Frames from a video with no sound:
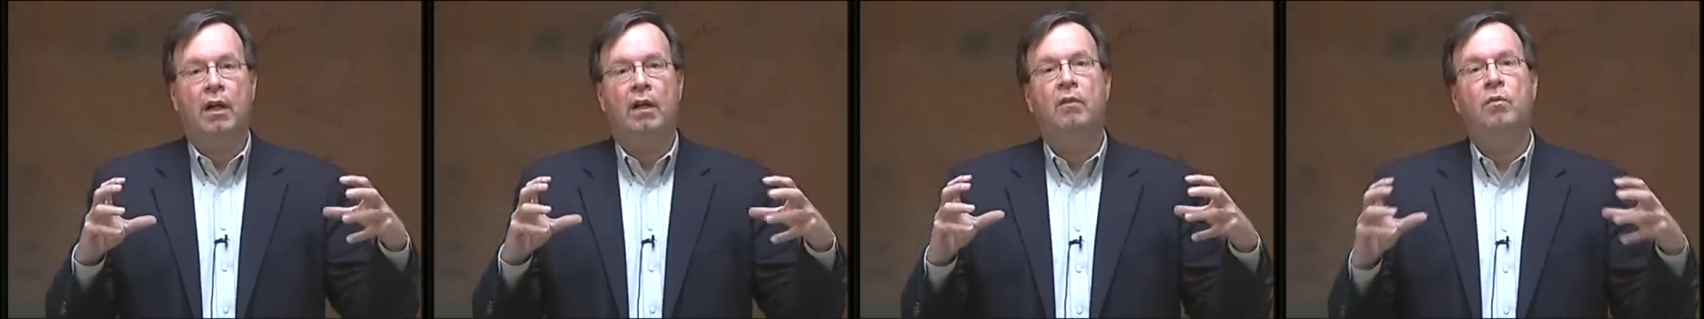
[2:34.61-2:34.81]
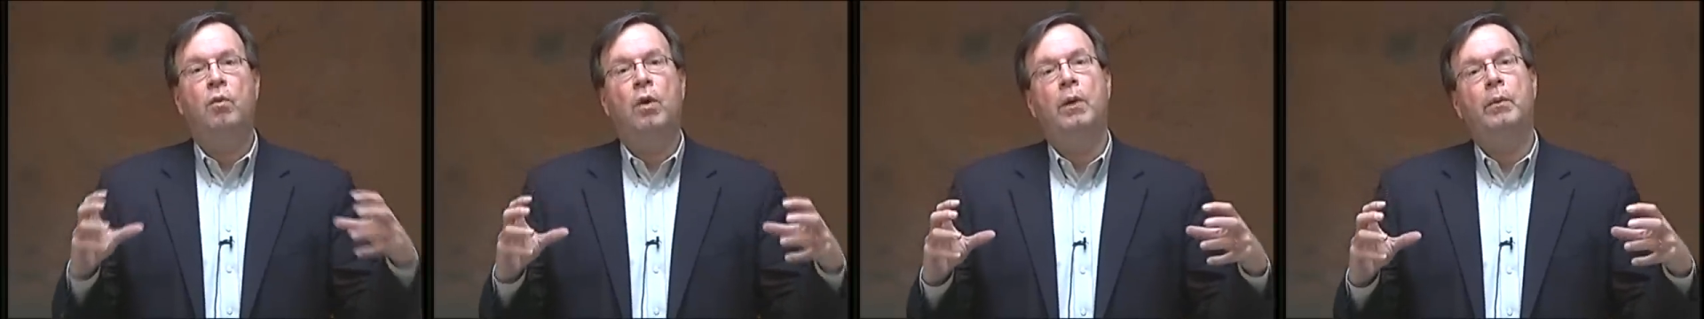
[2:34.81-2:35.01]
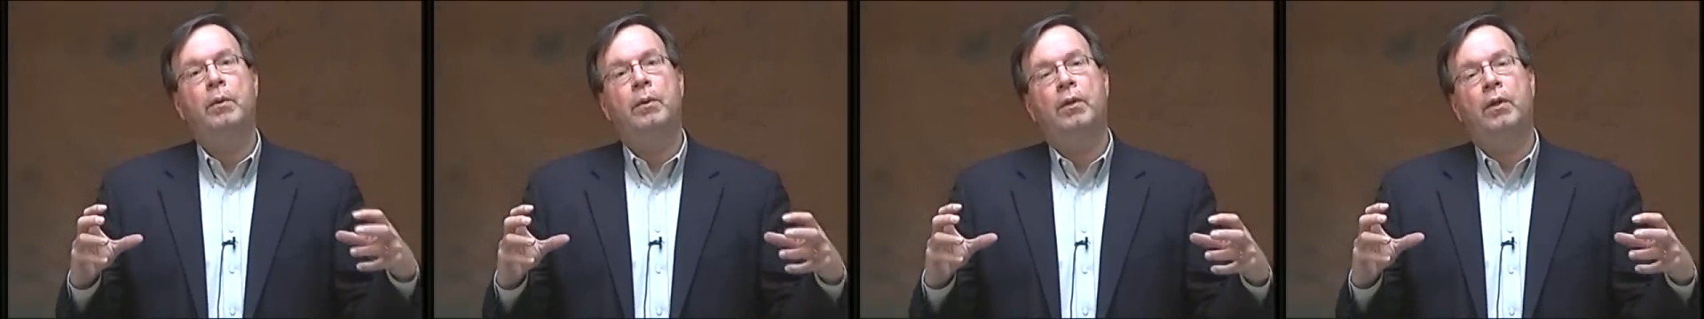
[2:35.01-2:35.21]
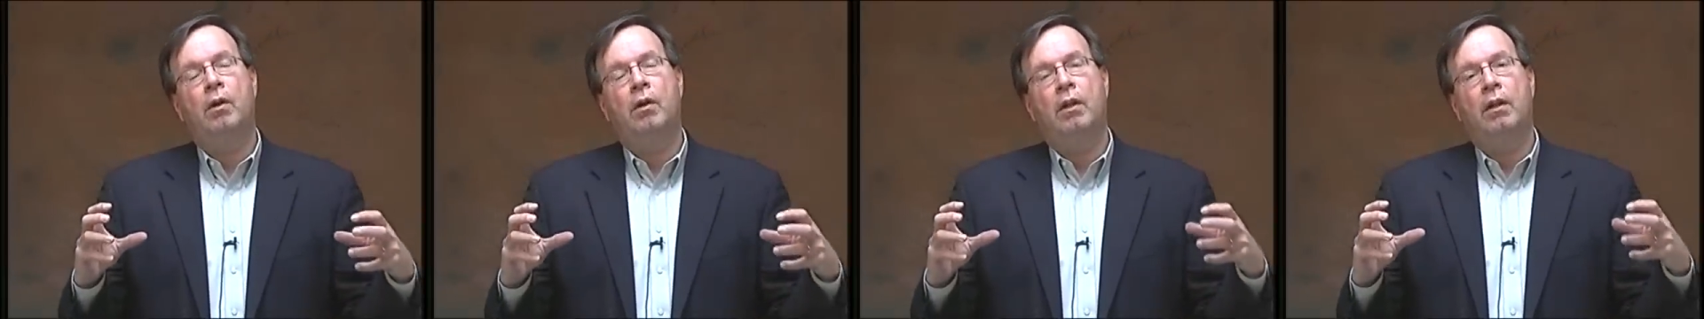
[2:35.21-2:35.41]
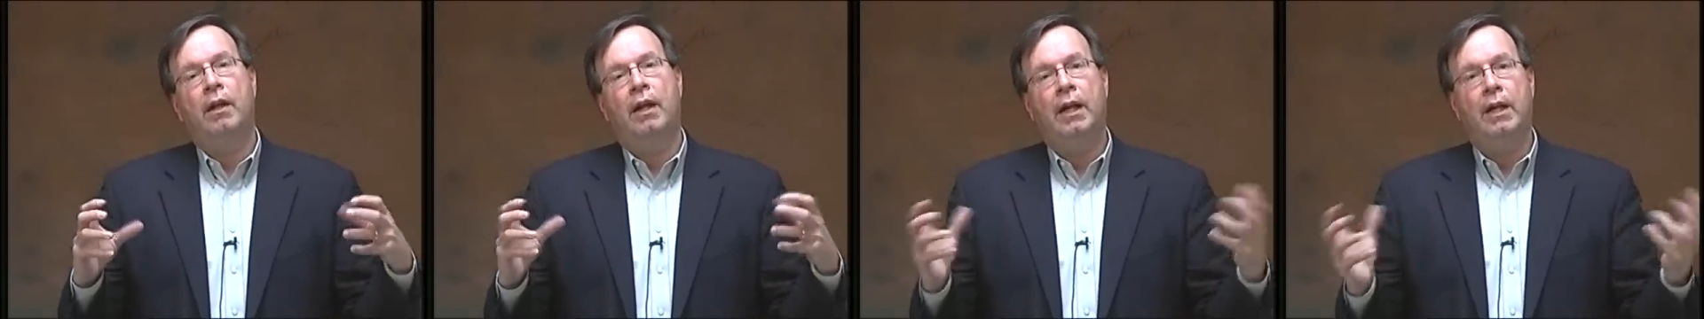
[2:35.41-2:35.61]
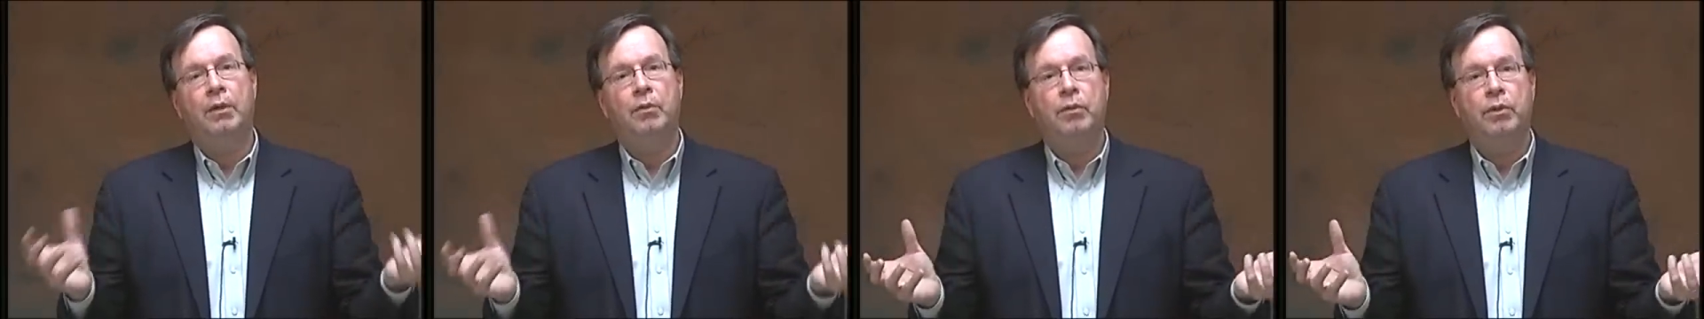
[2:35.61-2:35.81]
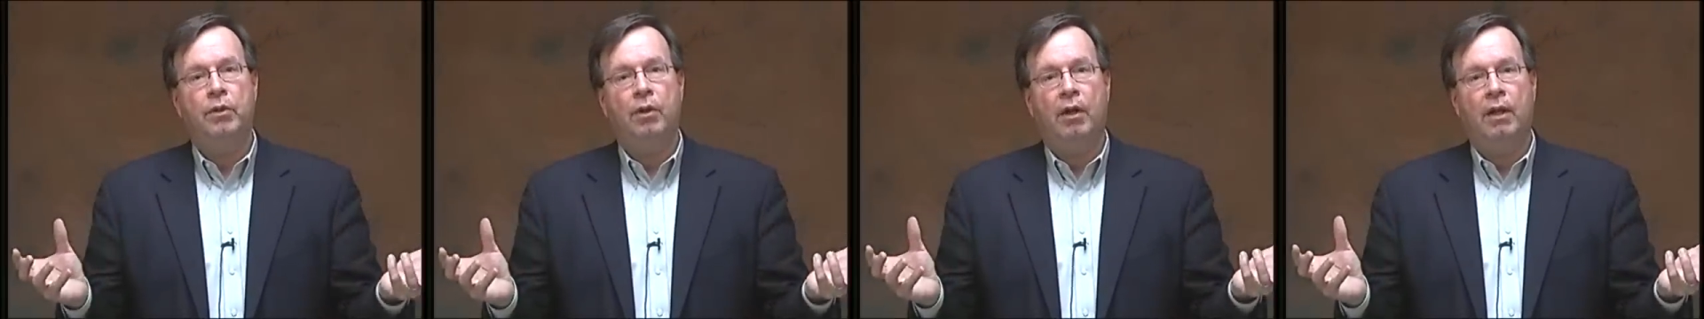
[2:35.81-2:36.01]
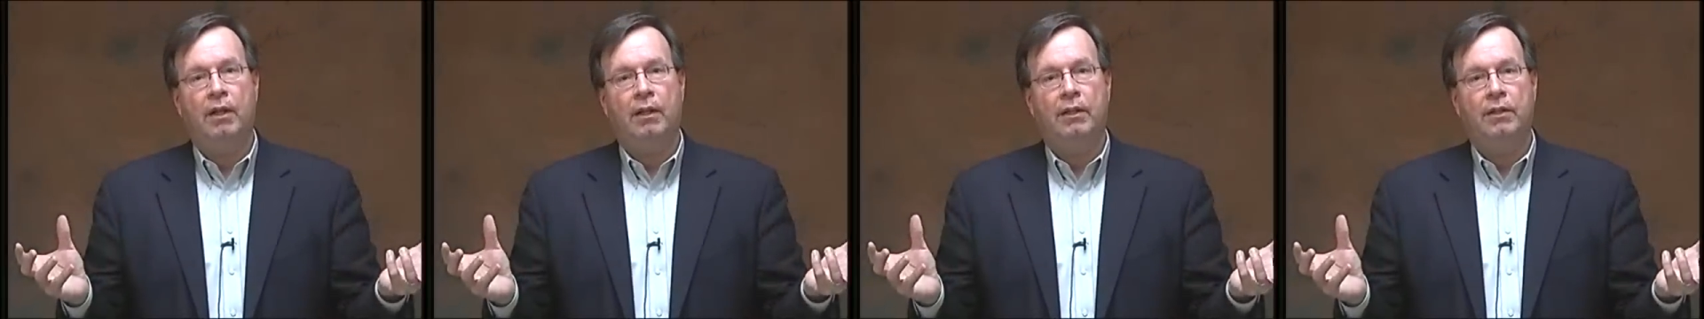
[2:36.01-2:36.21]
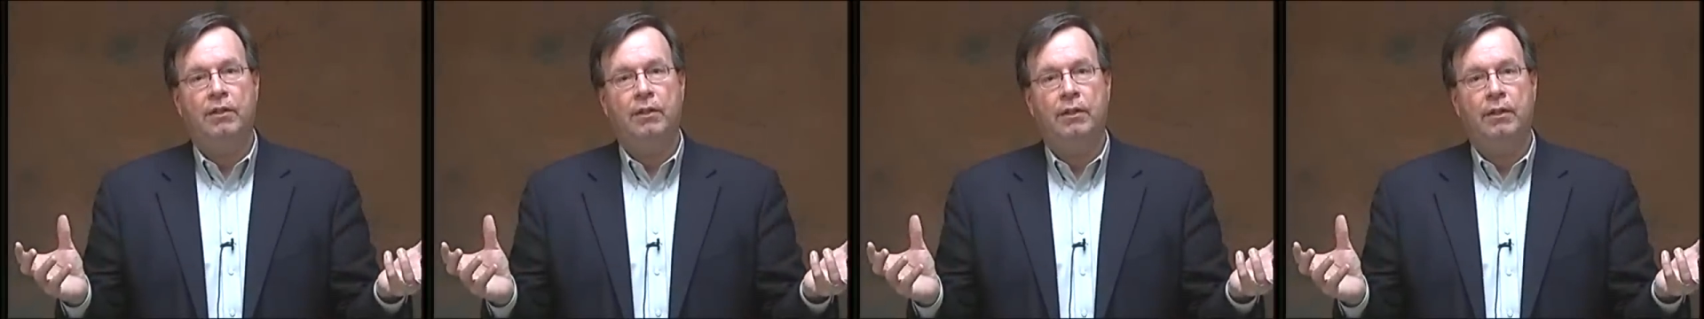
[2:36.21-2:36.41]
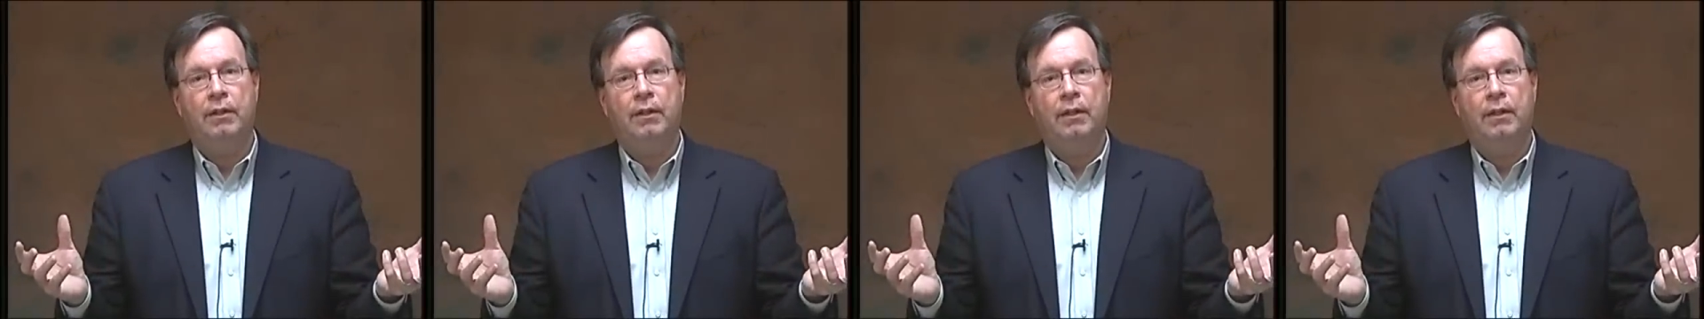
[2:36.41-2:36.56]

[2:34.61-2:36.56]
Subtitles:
of what we call $100.